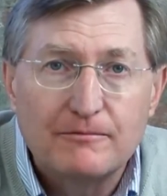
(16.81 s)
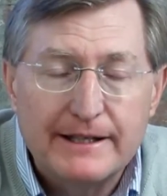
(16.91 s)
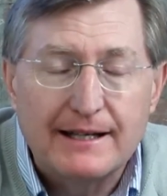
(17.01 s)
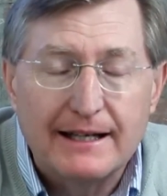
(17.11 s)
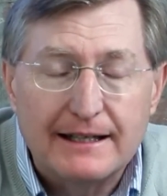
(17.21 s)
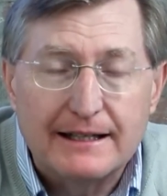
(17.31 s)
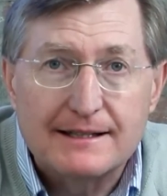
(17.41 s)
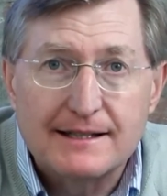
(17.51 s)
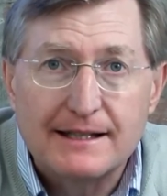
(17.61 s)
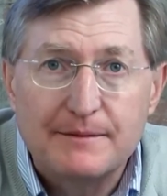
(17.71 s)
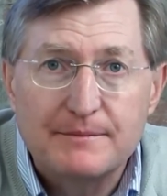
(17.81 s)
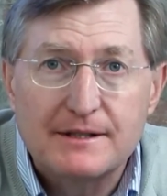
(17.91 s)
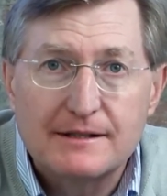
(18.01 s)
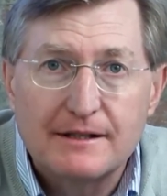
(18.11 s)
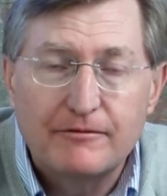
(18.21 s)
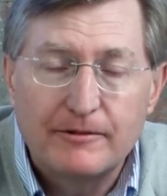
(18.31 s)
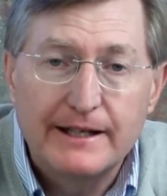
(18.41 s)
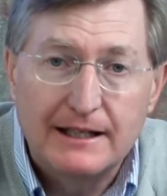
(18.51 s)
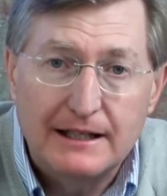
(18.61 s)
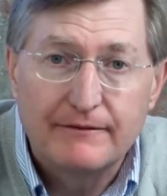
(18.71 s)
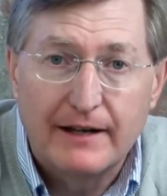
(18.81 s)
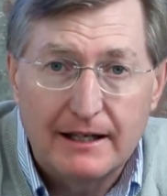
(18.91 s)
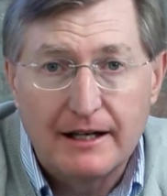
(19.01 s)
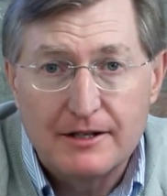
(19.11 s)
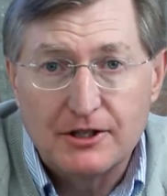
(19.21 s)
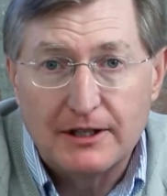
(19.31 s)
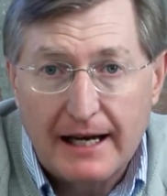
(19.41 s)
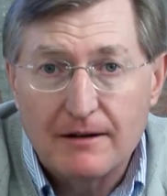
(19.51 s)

we take, it seems as if we need vacation